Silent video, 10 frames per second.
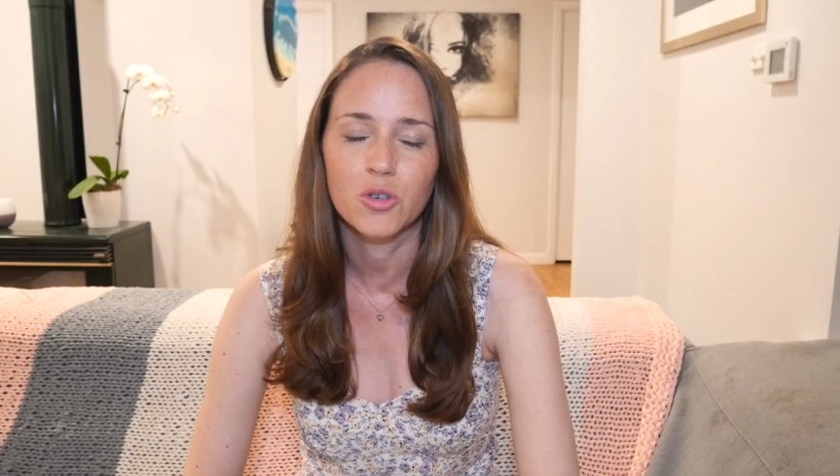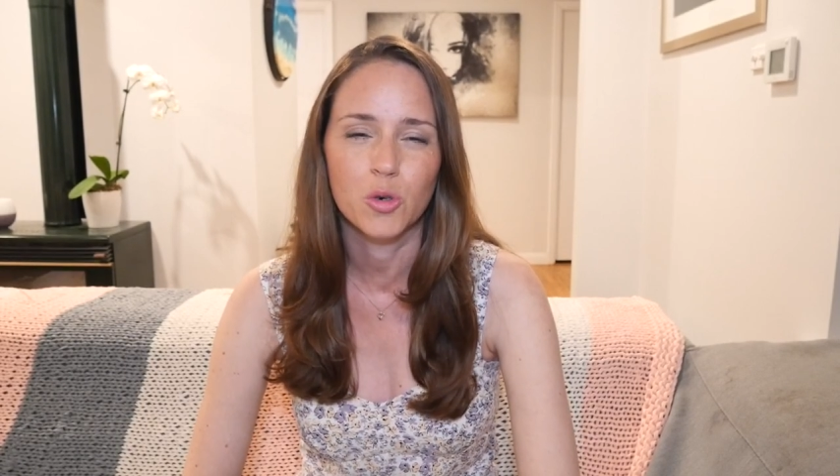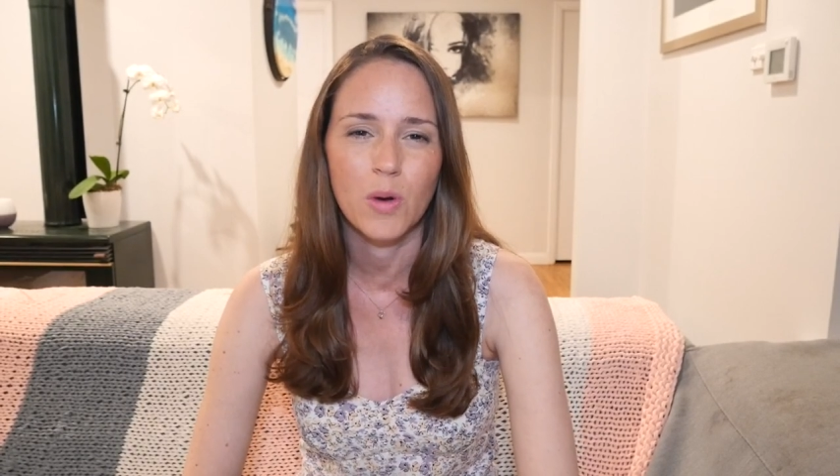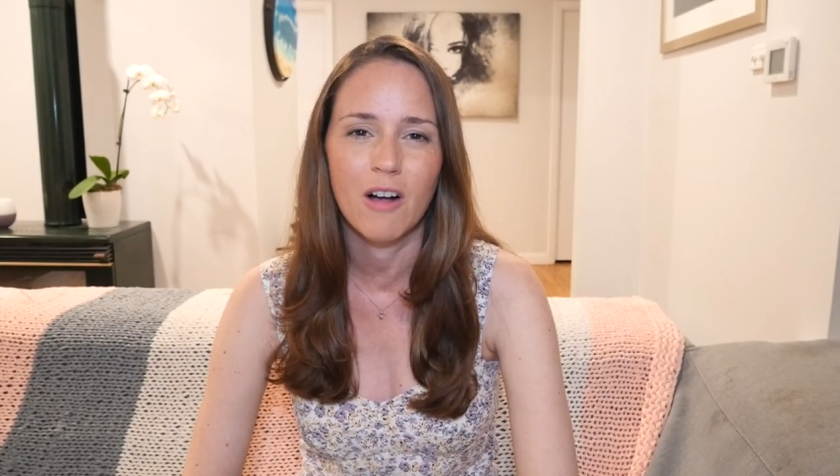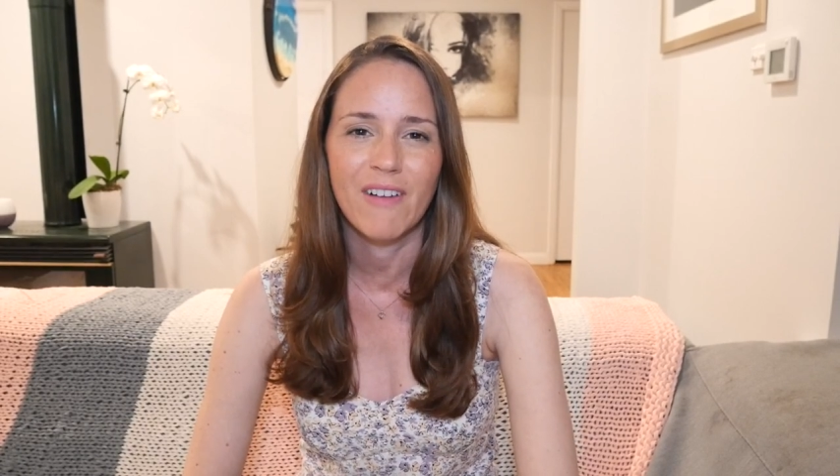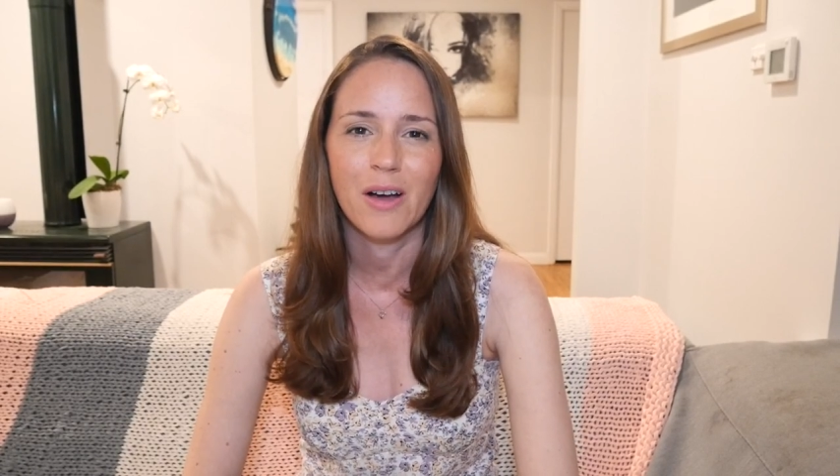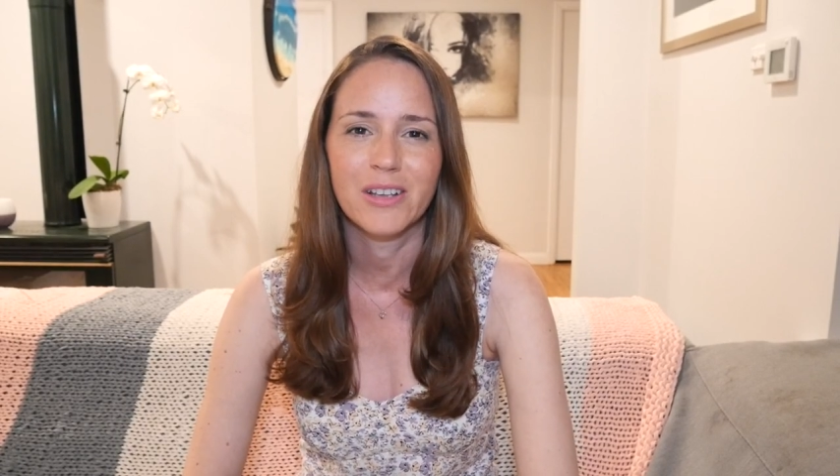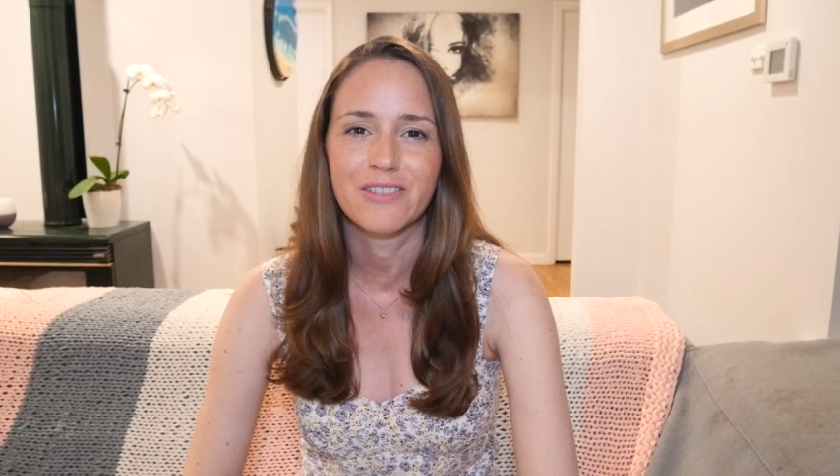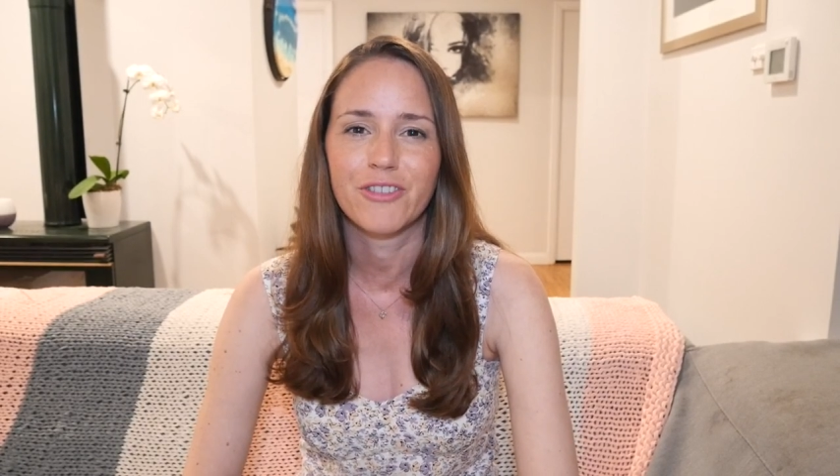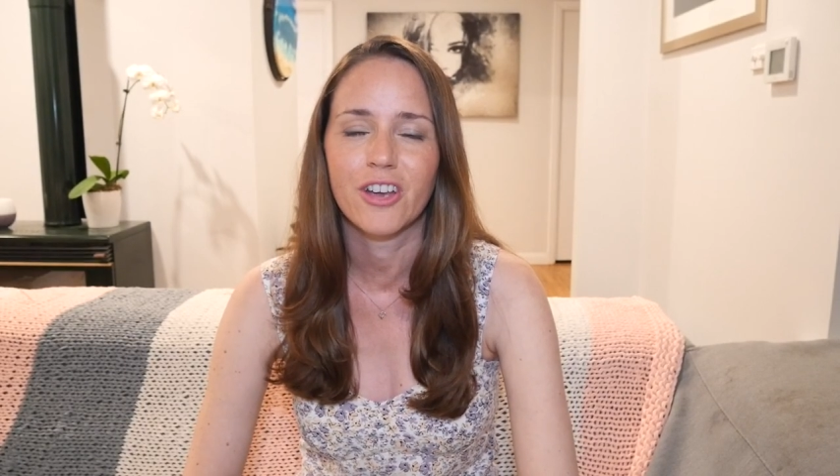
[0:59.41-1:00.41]
or 12
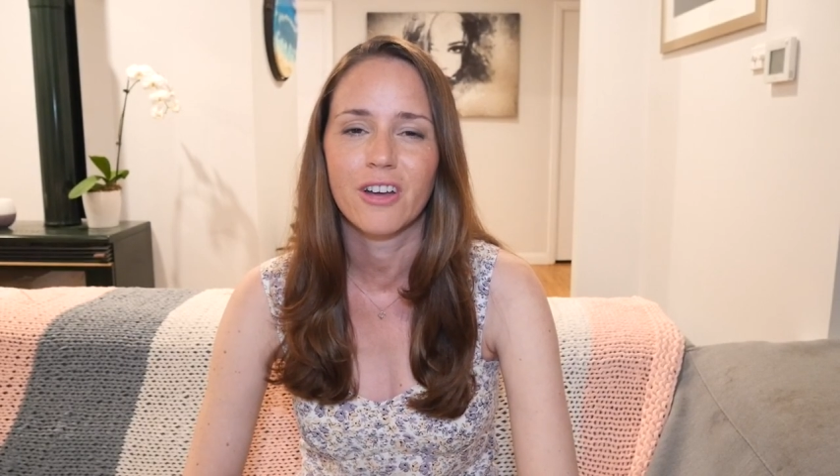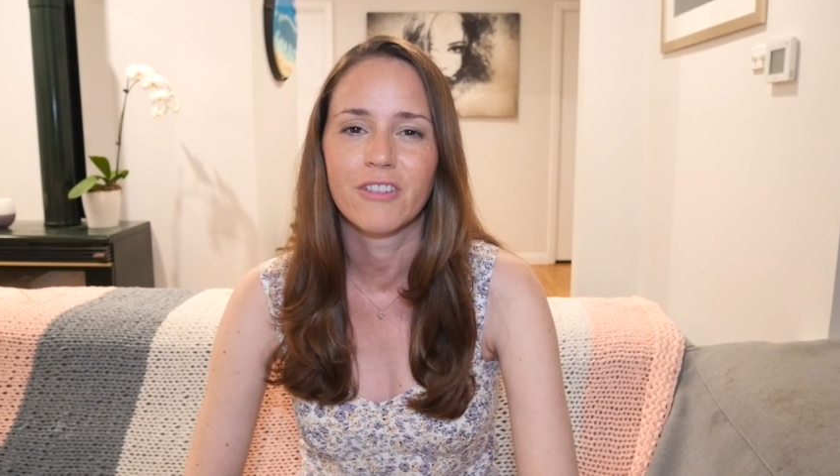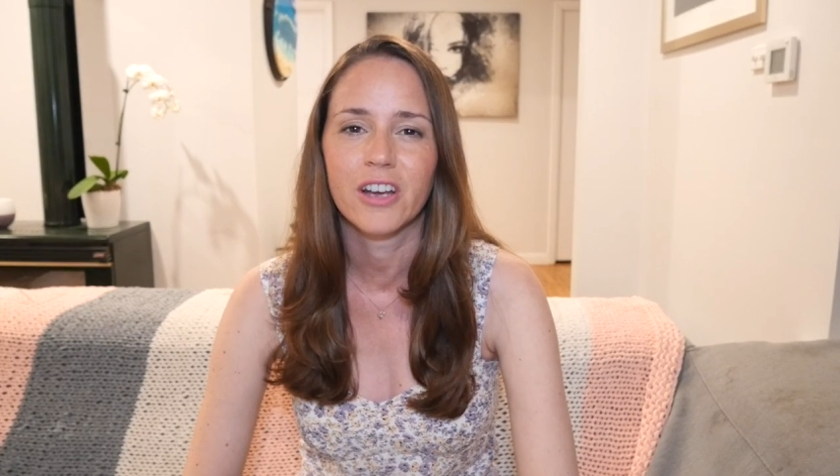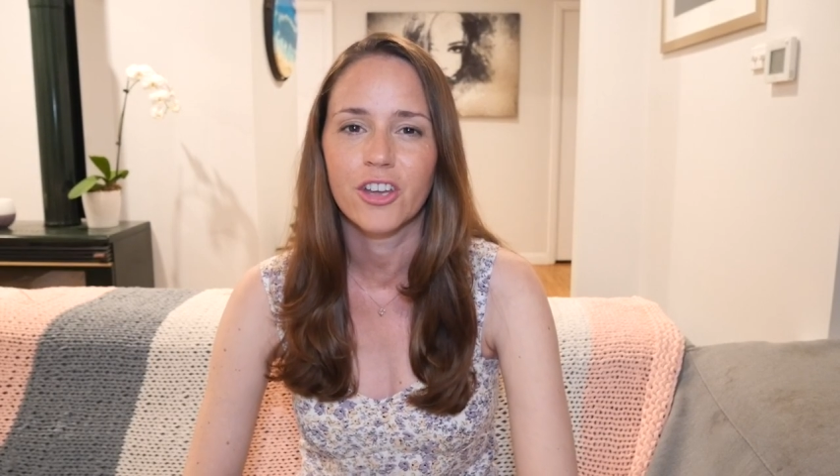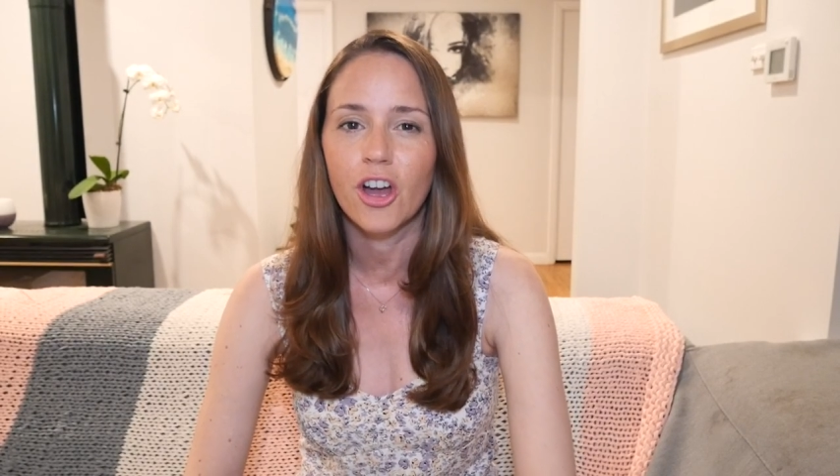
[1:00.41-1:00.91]
hours if you go via the